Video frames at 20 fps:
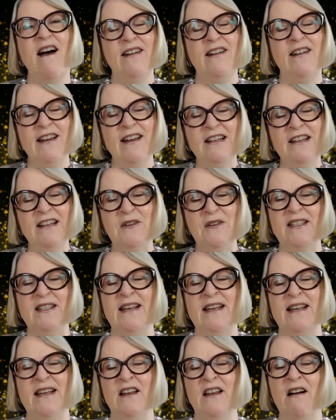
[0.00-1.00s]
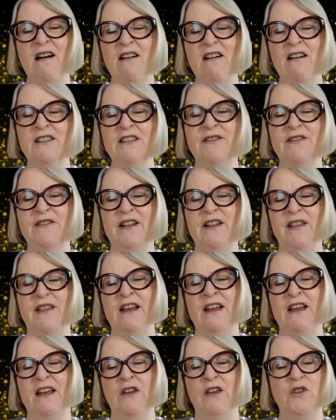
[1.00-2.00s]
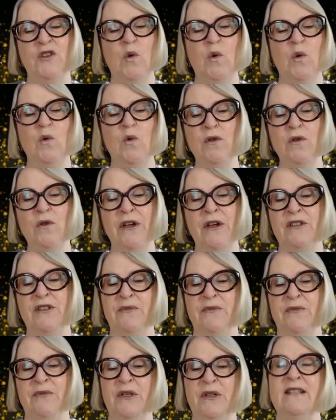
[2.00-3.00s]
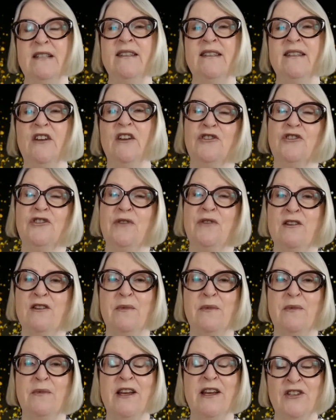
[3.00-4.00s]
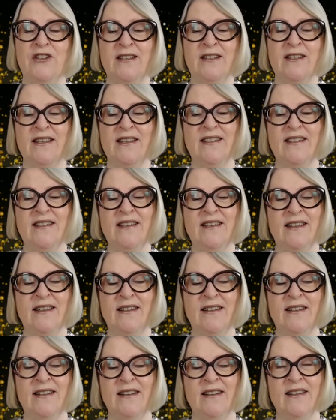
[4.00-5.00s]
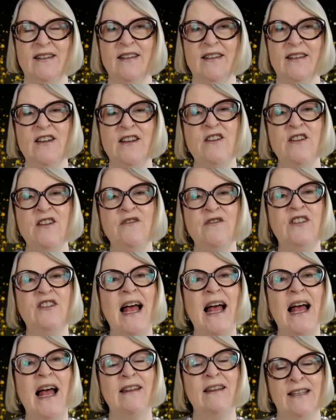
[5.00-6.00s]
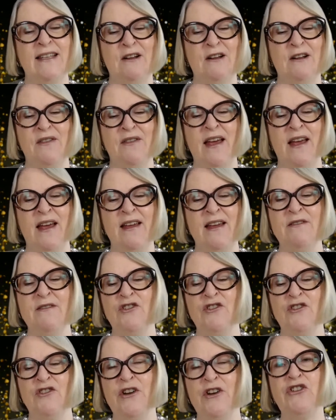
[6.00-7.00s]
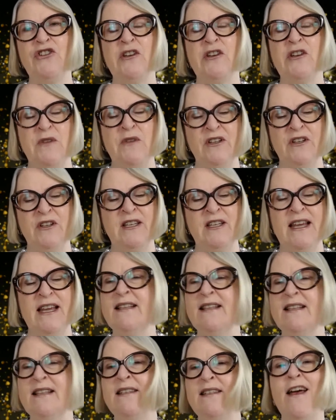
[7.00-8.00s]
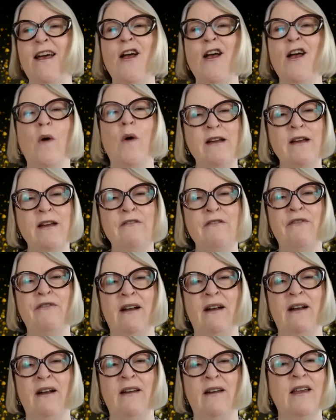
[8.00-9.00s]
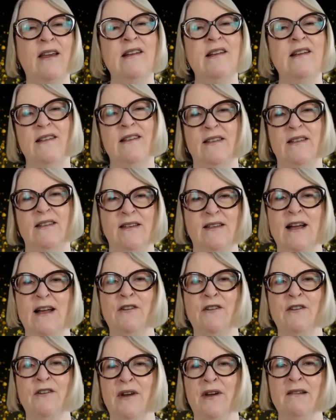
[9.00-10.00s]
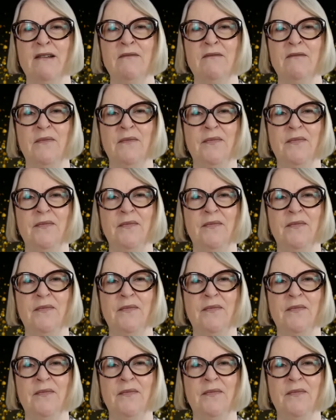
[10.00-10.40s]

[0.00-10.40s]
I'd like to extend a heartfelt thank you to all those who've put in such great nominations this year. The talent out there in the Treasury community is, quite frankly, staggering.